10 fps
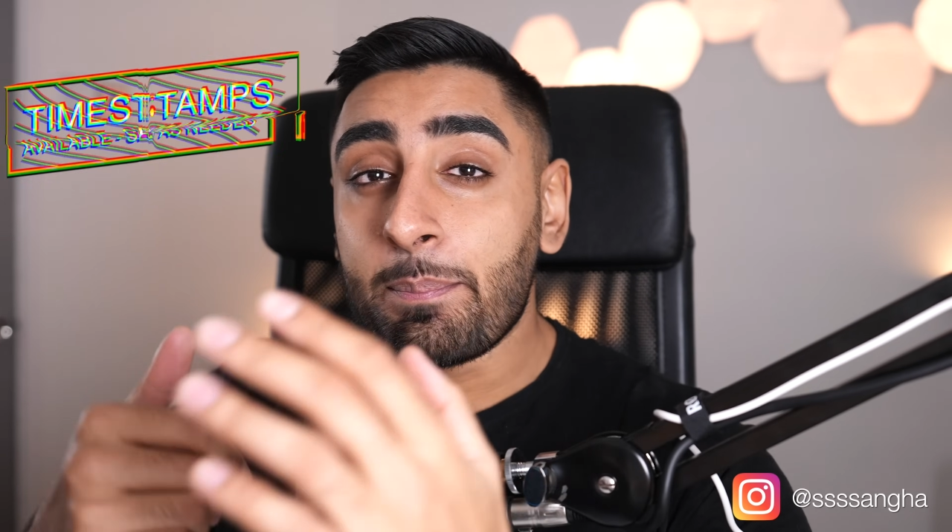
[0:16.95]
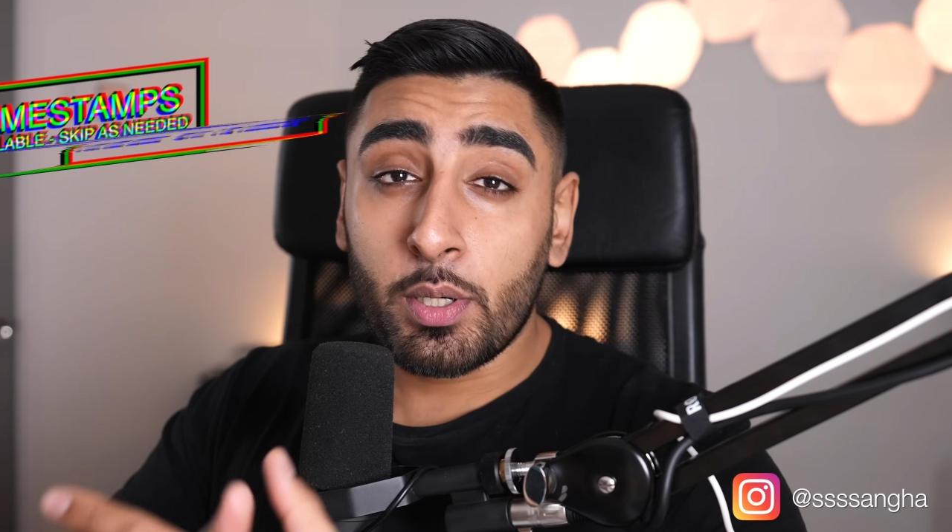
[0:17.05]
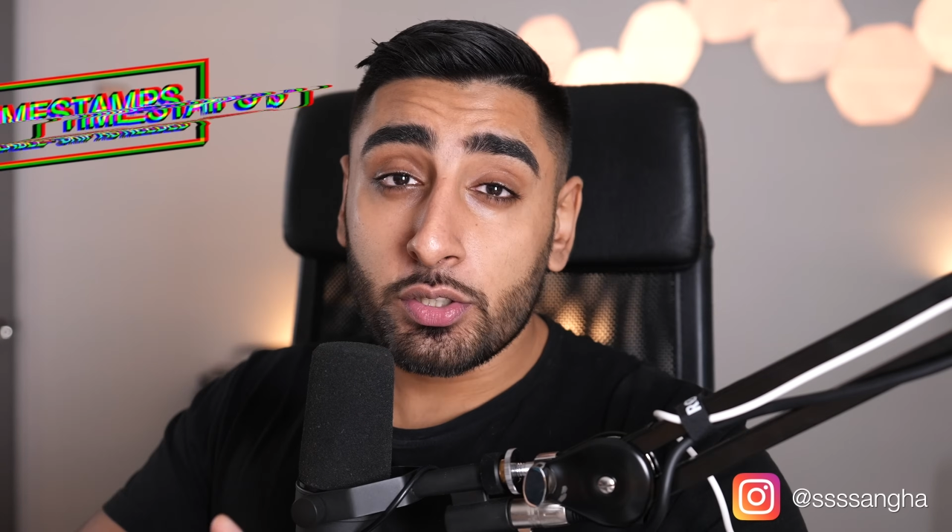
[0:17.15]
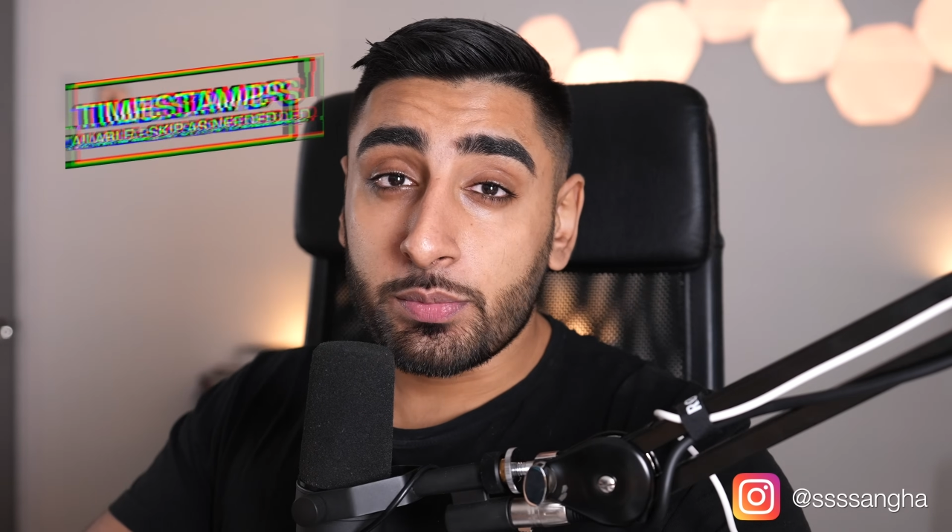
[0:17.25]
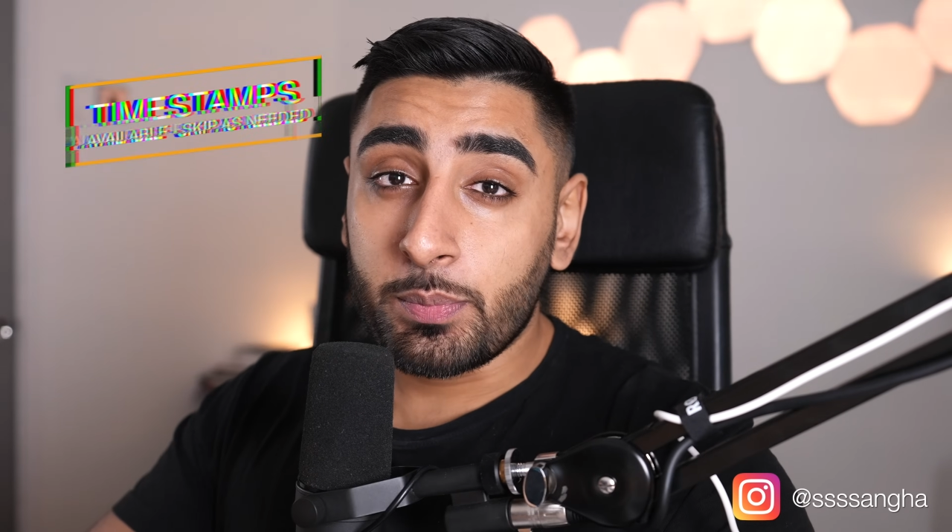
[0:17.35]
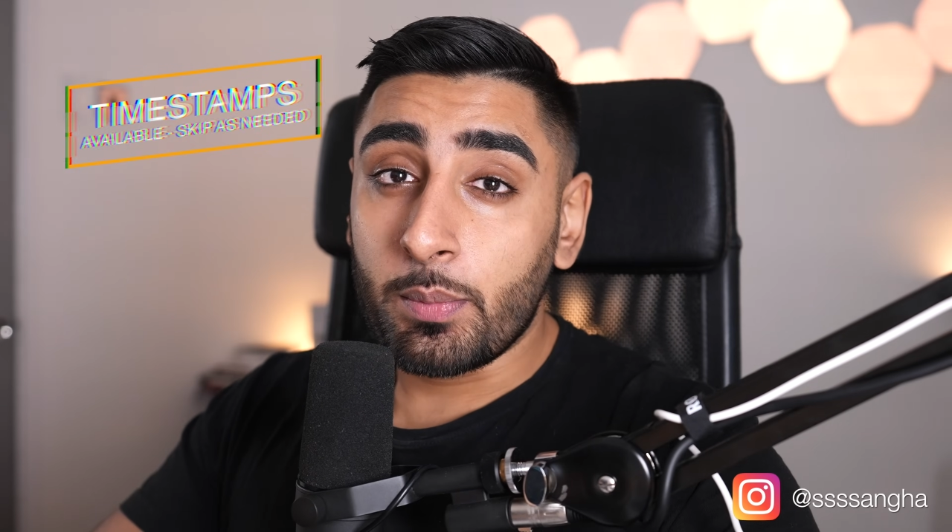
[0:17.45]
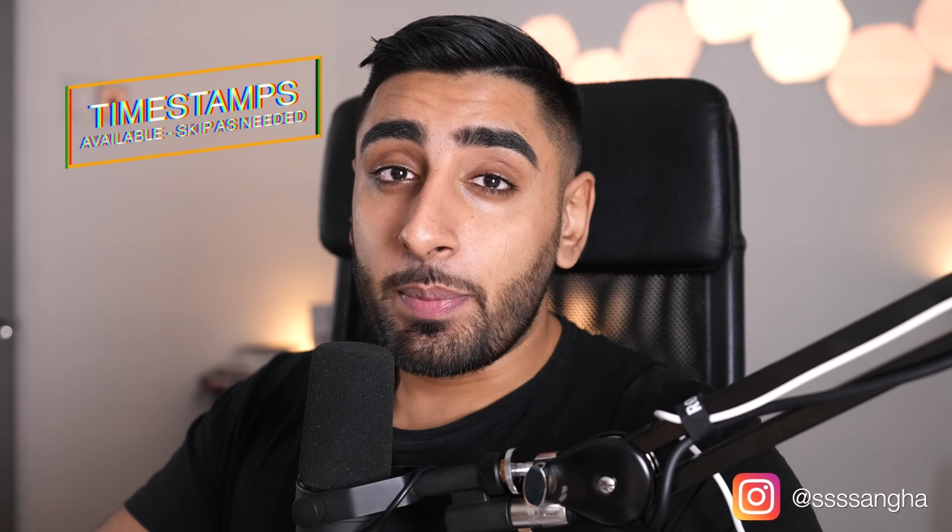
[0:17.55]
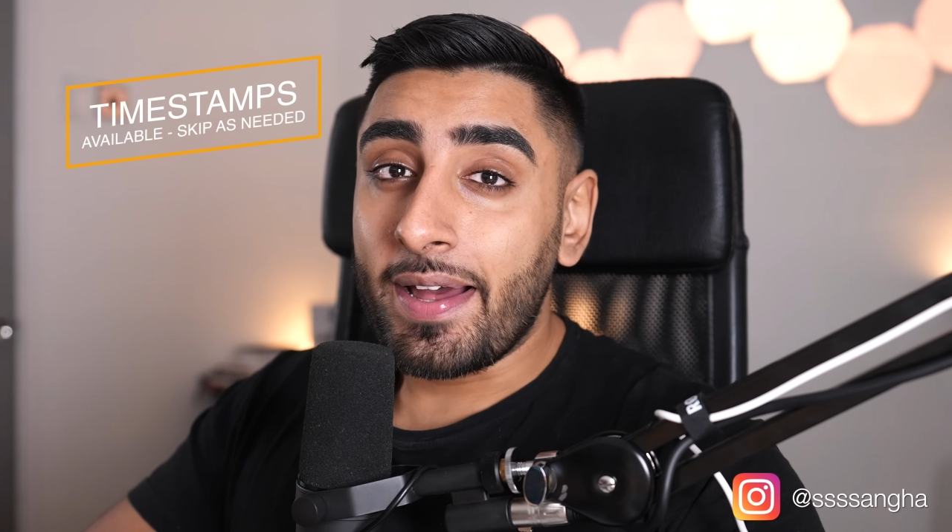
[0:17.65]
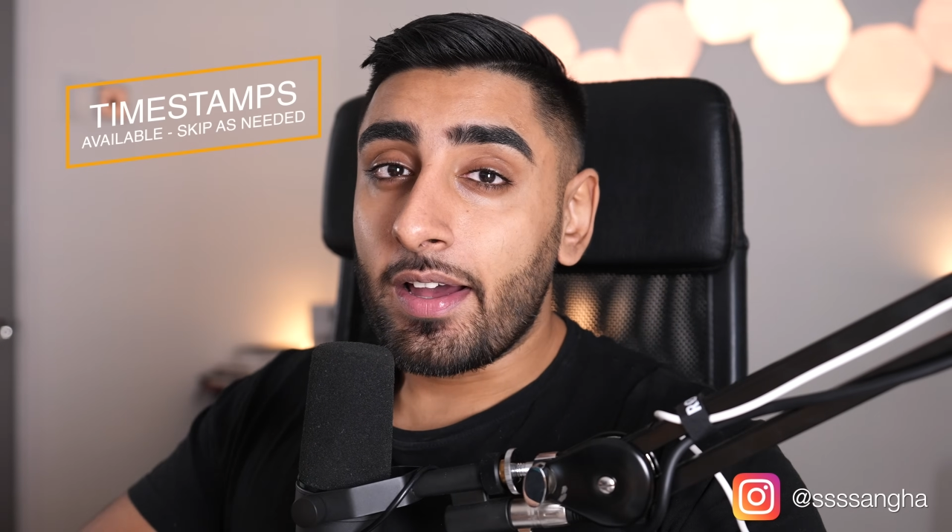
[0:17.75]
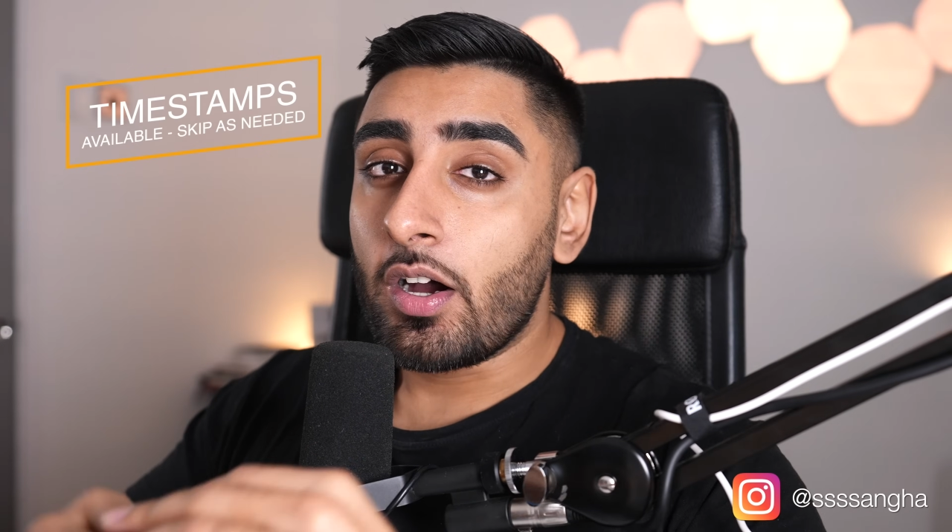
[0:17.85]
possible
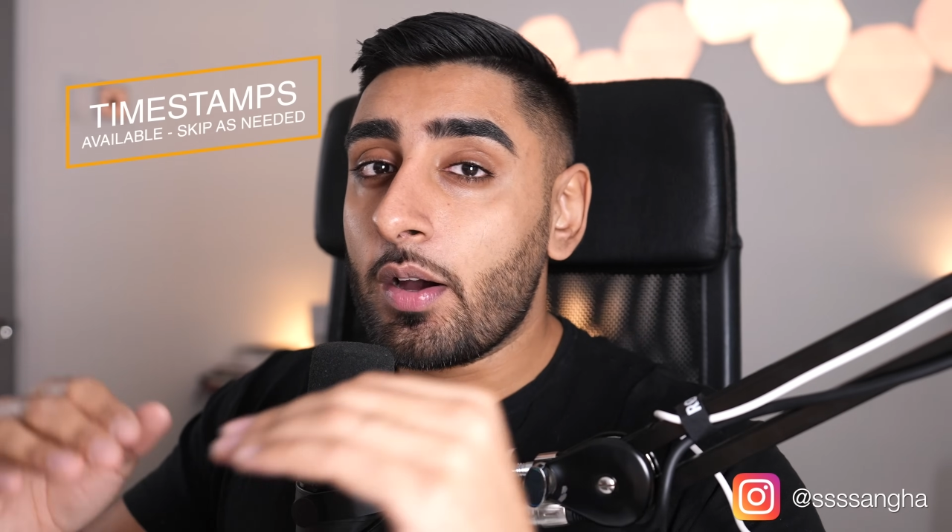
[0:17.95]
by our